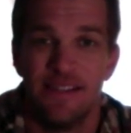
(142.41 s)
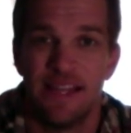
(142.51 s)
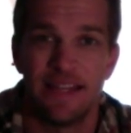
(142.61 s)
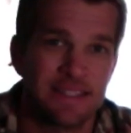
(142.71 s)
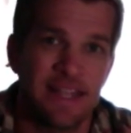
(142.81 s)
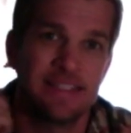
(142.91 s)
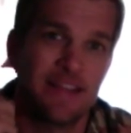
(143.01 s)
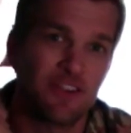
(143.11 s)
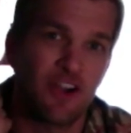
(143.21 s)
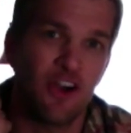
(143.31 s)
And it's nice to
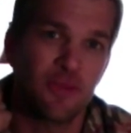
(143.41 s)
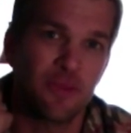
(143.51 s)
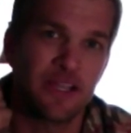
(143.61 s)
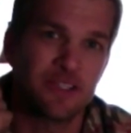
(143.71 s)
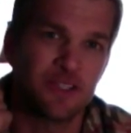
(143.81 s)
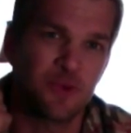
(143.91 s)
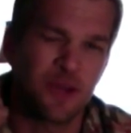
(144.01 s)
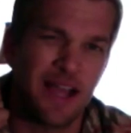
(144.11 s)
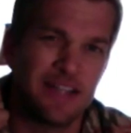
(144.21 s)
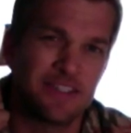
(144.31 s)
have a collar because it sort
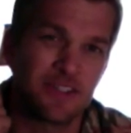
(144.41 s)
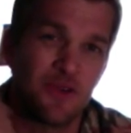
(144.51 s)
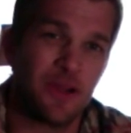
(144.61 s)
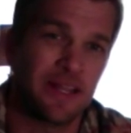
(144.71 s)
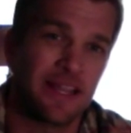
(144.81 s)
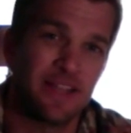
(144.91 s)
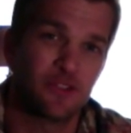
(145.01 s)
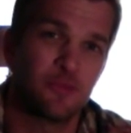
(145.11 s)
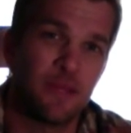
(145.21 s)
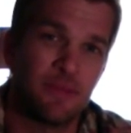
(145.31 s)
of hides the coin in case
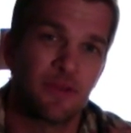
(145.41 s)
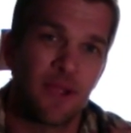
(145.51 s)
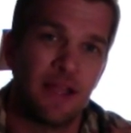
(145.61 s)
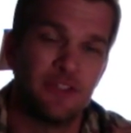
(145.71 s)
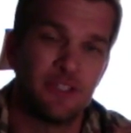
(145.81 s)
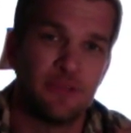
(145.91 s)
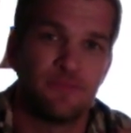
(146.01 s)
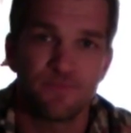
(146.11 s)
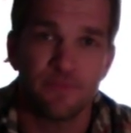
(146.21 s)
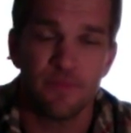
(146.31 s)
there's people around you.
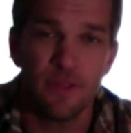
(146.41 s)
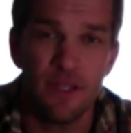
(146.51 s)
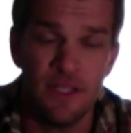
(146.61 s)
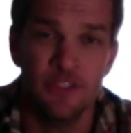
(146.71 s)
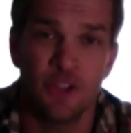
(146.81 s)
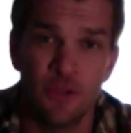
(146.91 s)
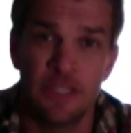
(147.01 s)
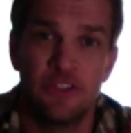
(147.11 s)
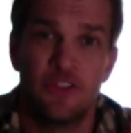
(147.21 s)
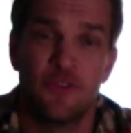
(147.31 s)
Don't
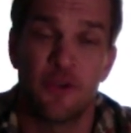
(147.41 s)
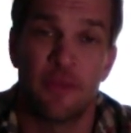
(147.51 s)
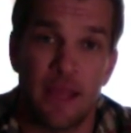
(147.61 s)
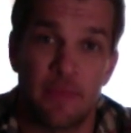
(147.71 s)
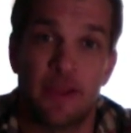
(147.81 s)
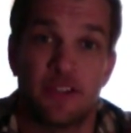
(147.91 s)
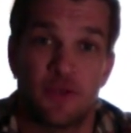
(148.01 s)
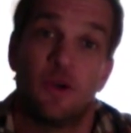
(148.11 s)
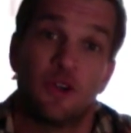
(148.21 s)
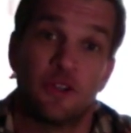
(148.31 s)
lean too far back because it
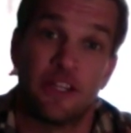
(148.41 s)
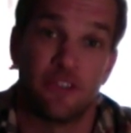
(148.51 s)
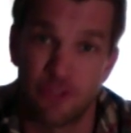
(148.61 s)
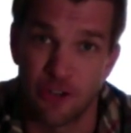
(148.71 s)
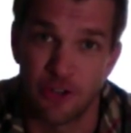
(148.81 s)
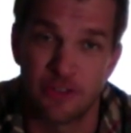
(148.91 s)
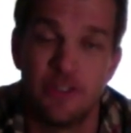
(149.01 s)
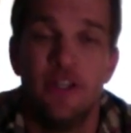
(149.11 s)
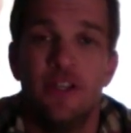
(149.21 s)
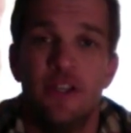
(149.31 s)
will go down your shirt.
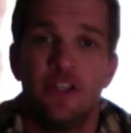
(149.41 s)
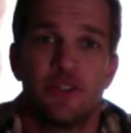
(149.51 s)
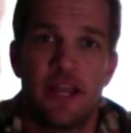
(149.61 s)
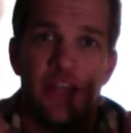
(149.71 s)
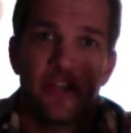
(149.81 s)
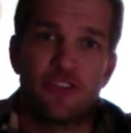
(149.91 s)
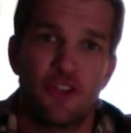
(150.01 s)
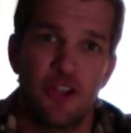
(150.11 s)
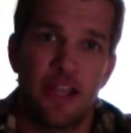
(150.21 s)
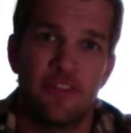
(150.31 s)
So now you can show
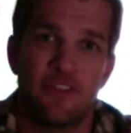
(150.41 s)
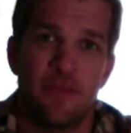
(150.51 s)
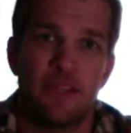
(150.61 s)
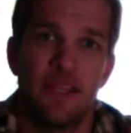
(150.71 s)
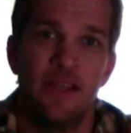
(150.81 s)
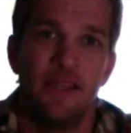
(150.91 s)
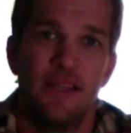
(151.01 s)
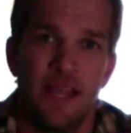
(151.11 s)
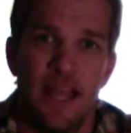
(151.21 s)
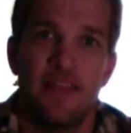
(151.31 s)
your hands empty,
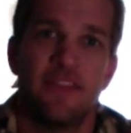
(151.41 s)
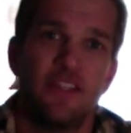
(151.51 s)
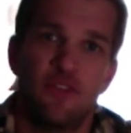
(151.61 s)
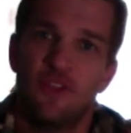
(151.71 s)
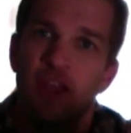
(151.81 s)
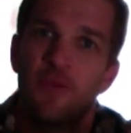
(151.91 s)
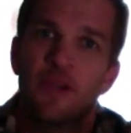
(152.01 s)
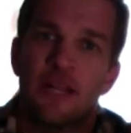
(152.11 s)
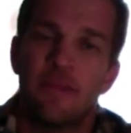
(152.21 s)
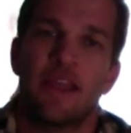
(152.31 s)
and then you say, we're
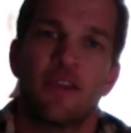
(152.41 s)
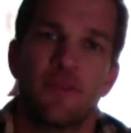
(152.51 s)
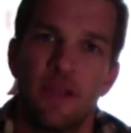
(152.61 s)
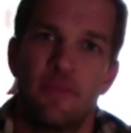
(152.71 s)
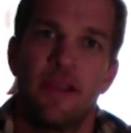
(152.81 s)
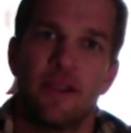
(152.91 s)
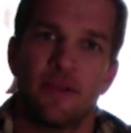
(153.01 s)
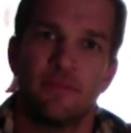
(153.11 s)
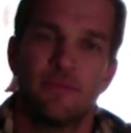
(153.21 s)
going to make it reappear.